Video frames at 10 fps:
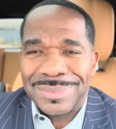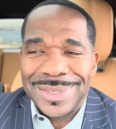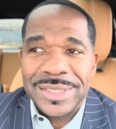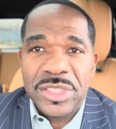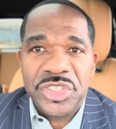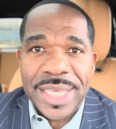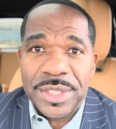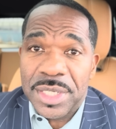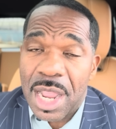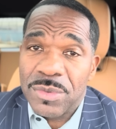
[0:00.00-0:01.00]
it looks like
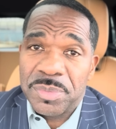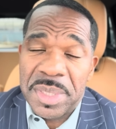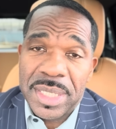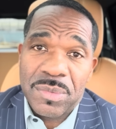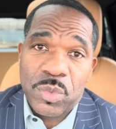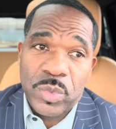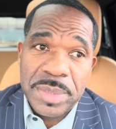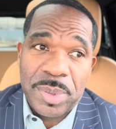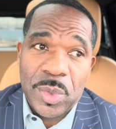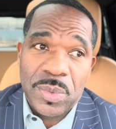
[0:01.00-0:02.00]
her car was being
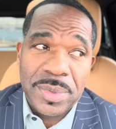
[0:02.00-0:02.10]
repoed.